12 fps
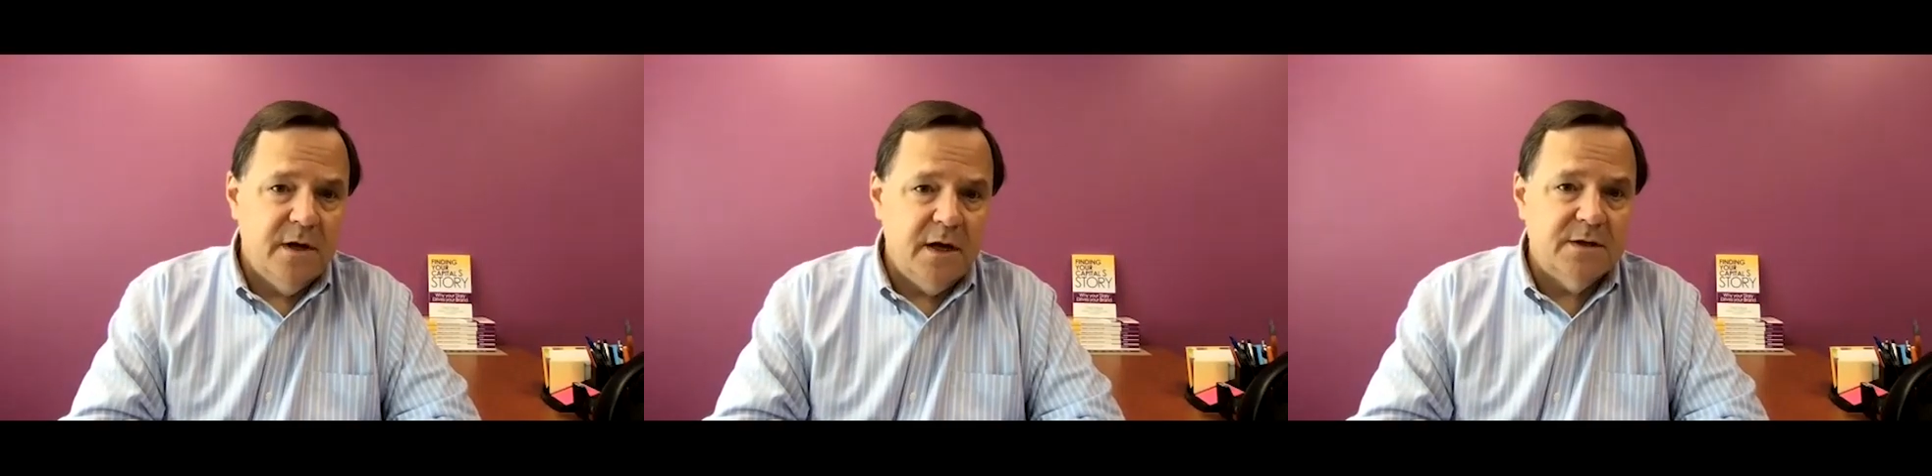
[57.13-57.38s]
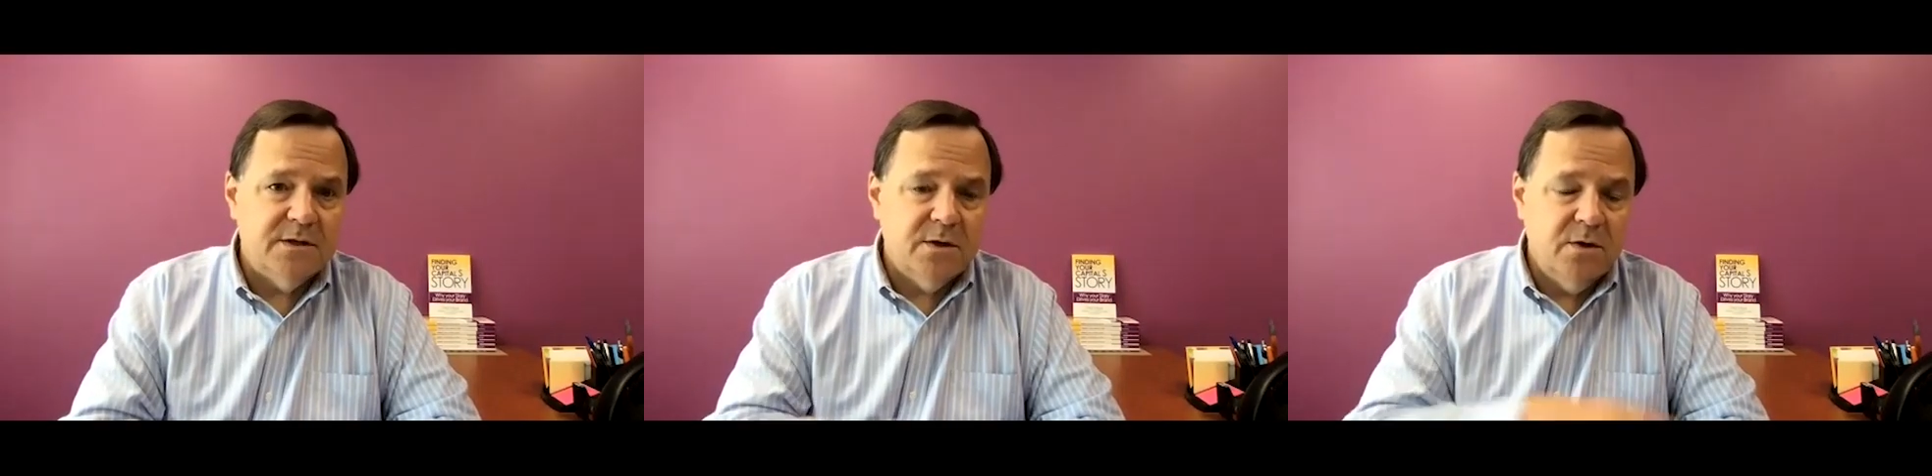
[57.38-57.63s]

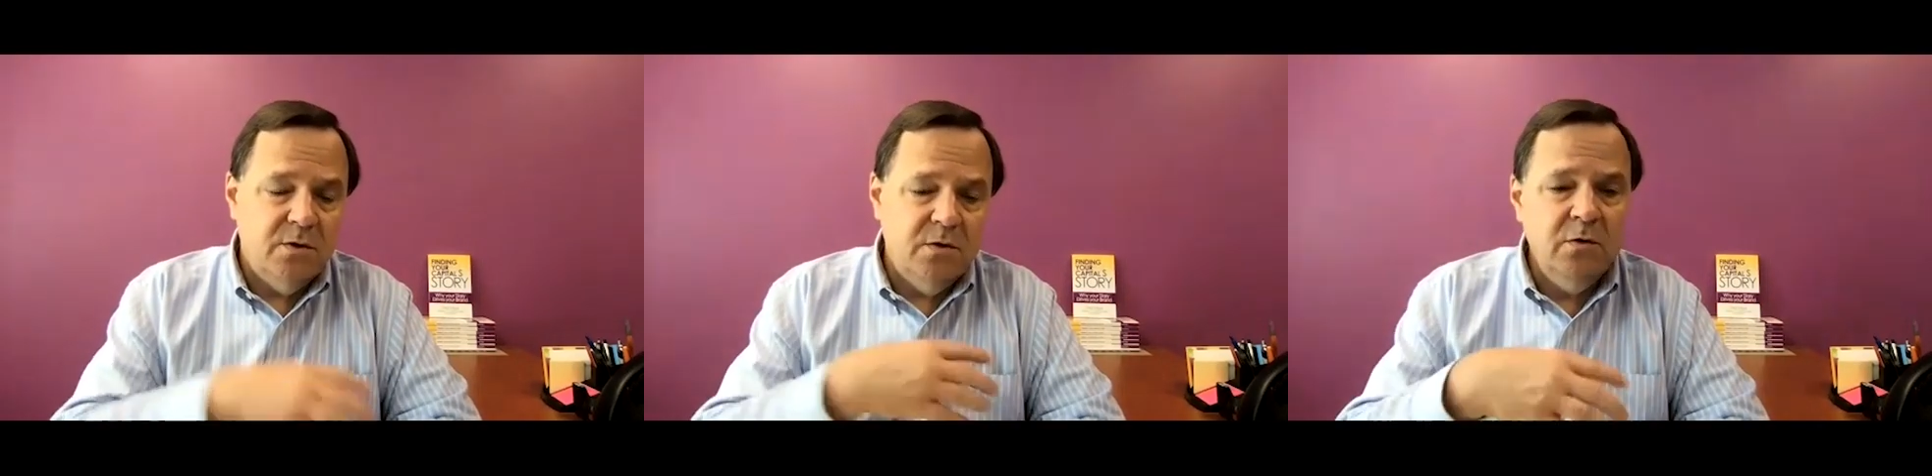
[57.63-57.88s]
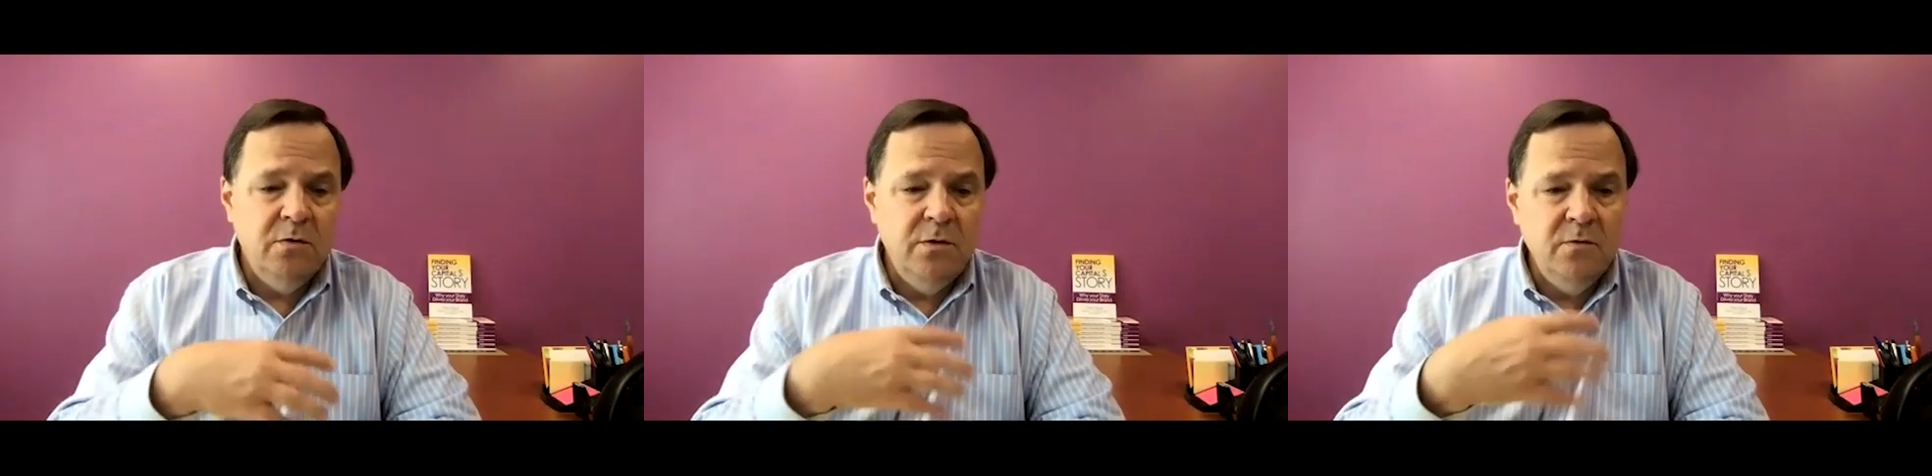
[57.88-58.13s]
It's
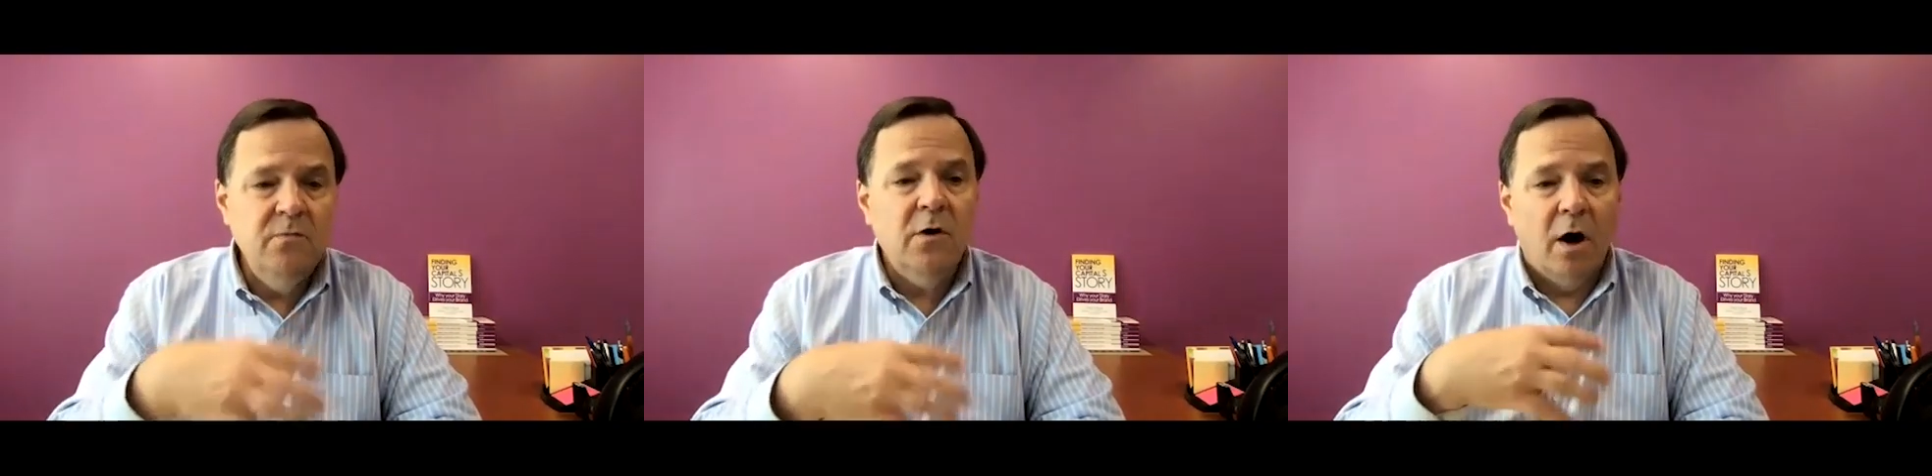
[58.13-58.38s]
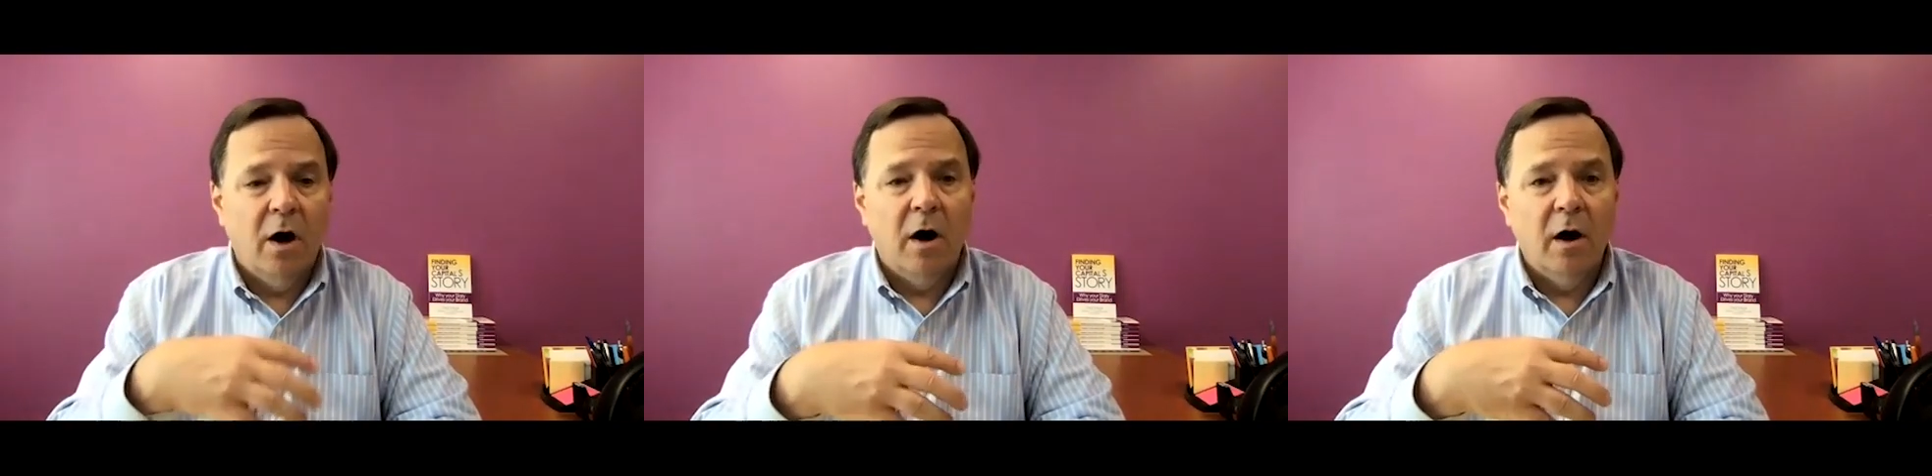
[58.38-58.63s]
who you
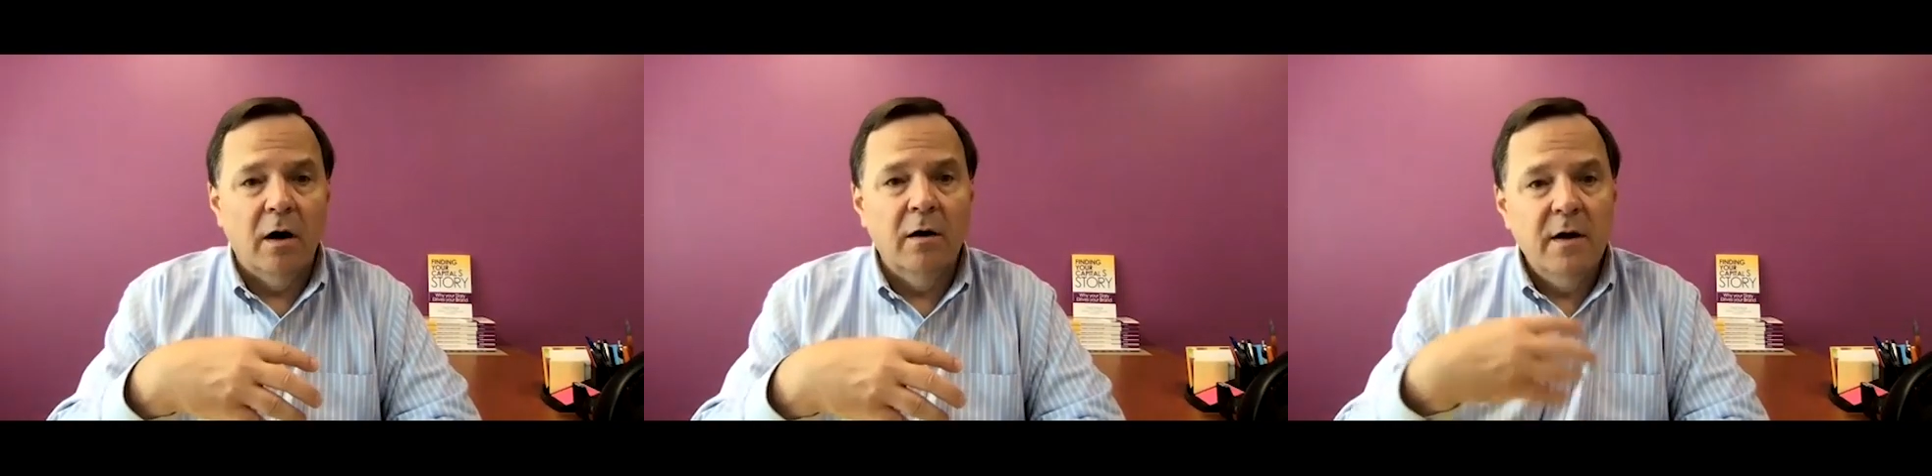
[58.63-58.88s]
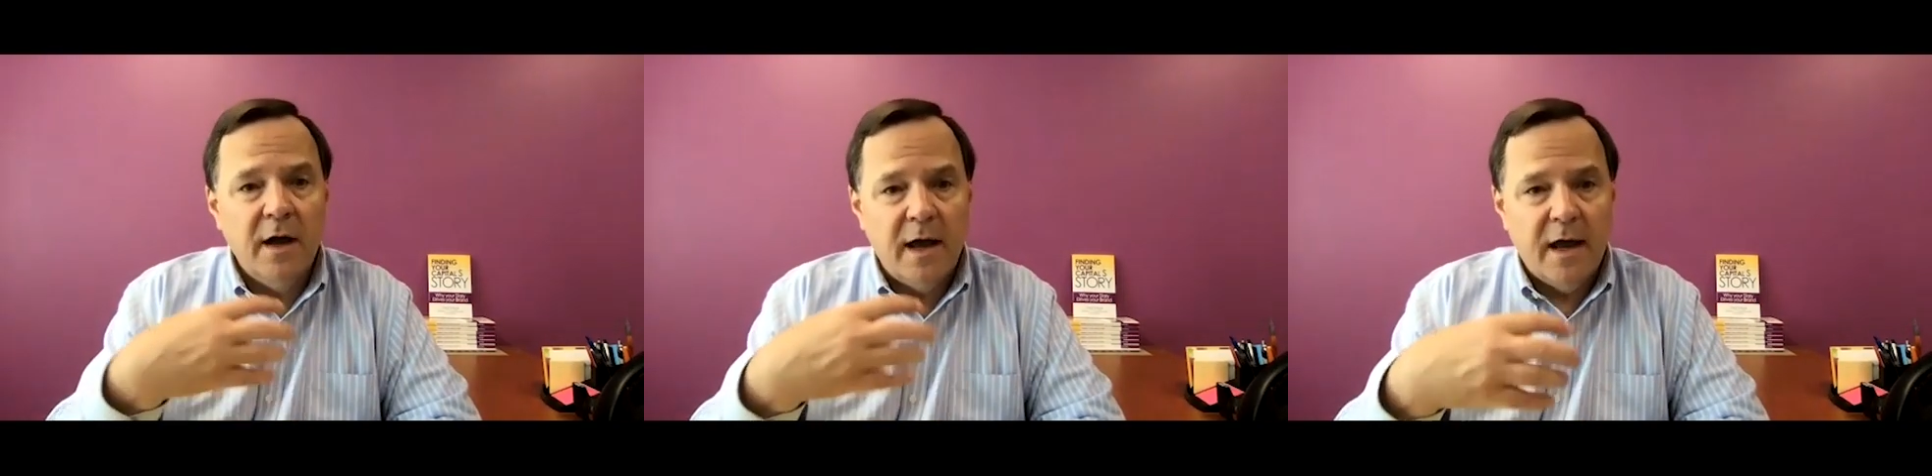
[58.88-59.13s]
are
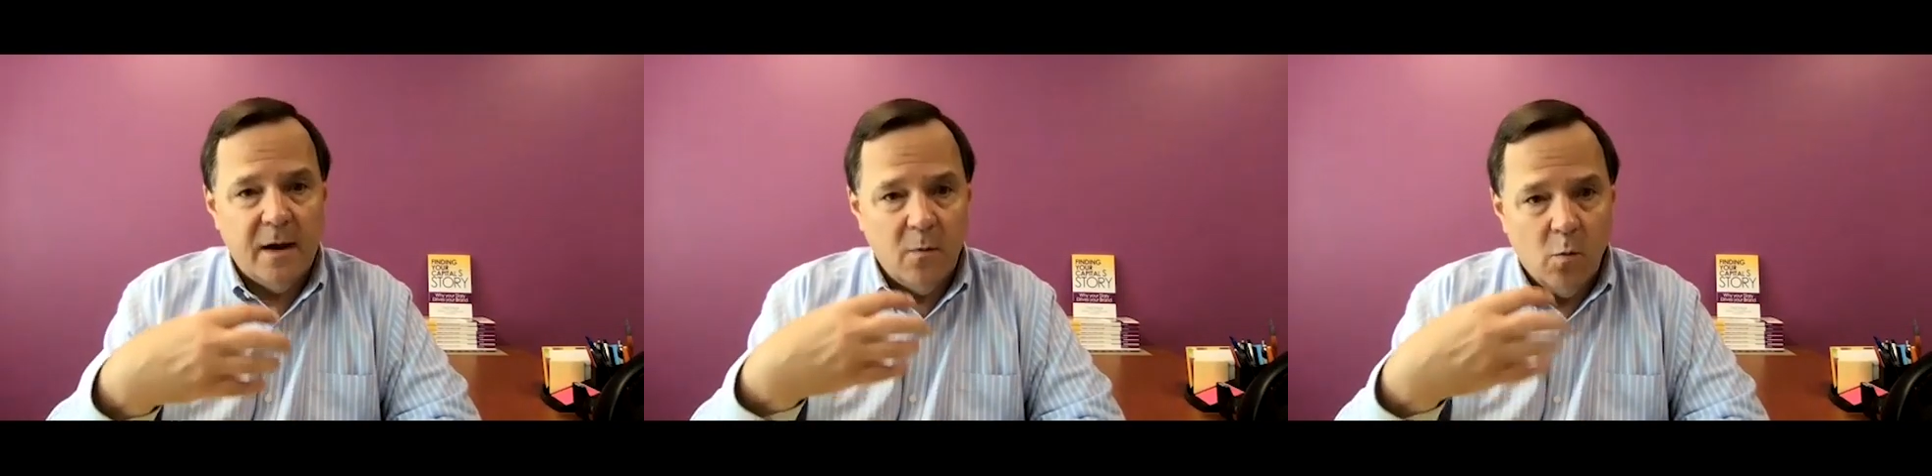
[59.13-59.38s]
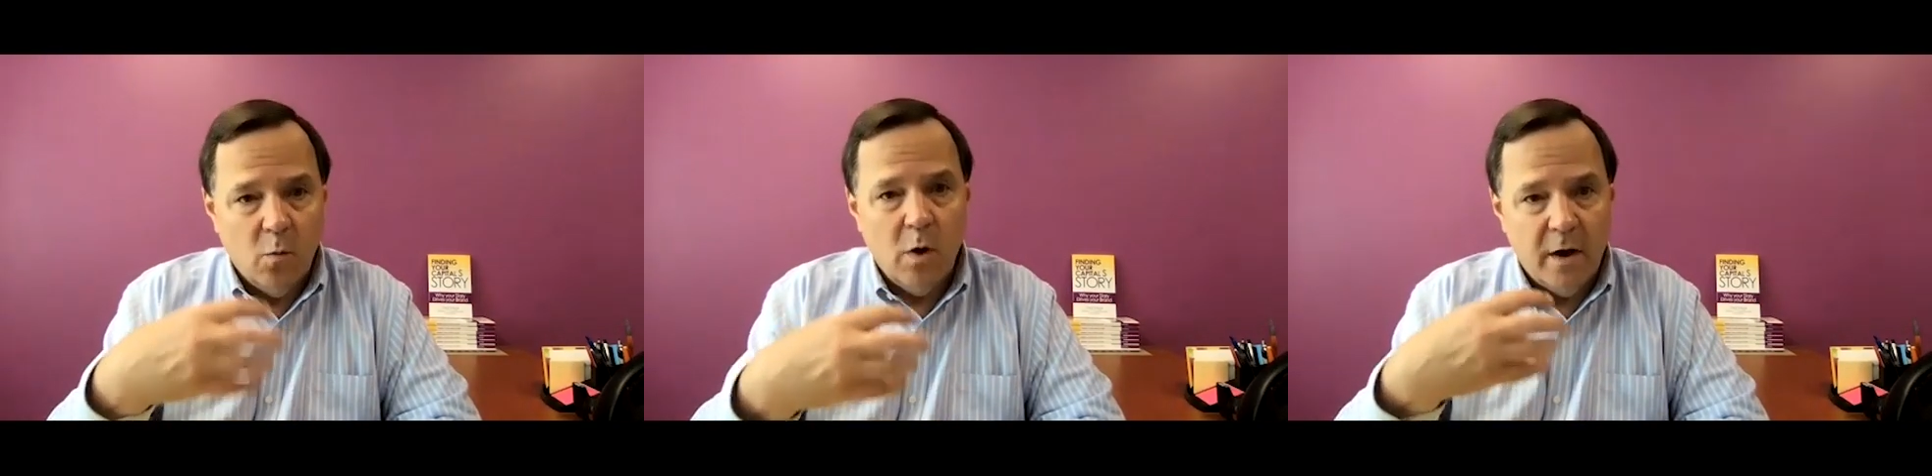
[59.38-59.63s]

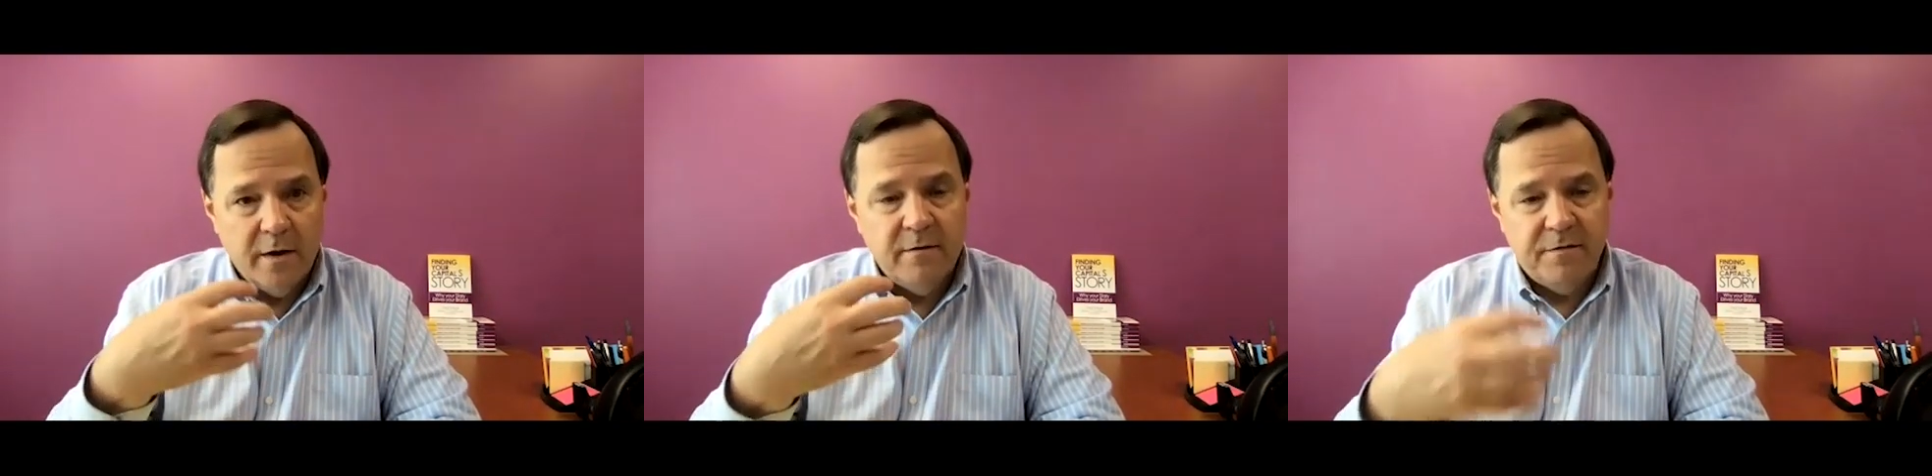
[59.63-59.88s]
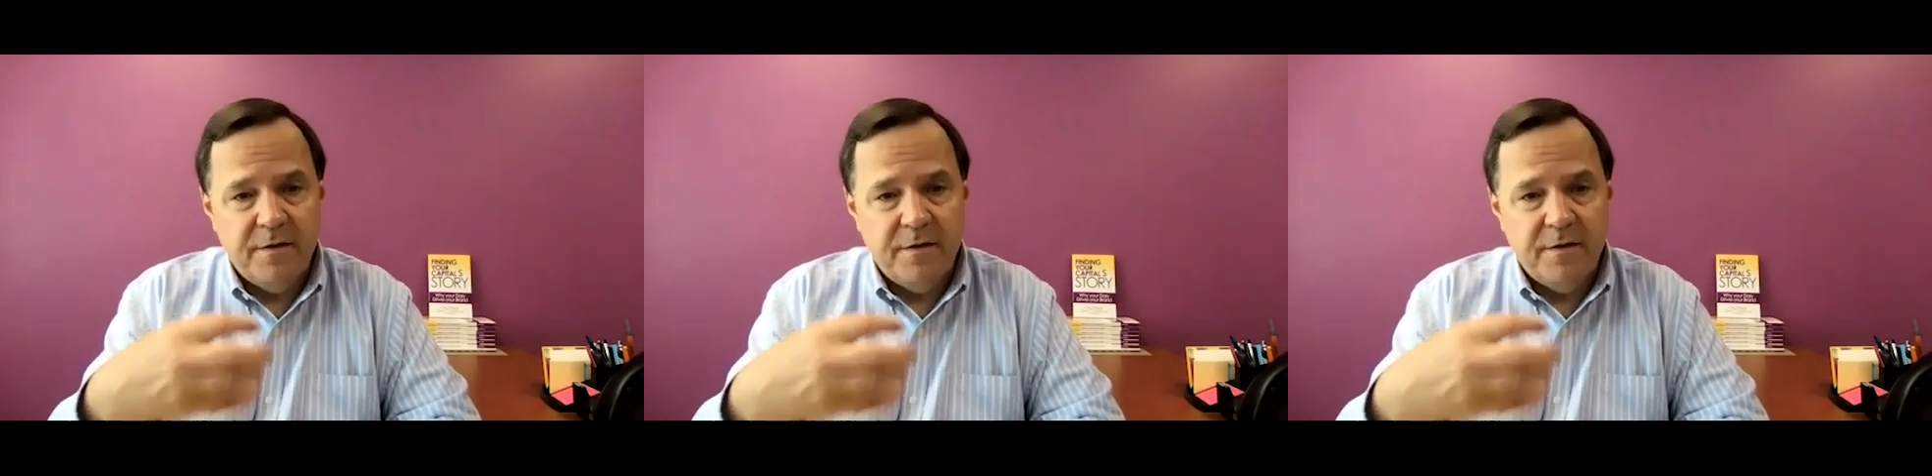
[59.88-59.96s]
and what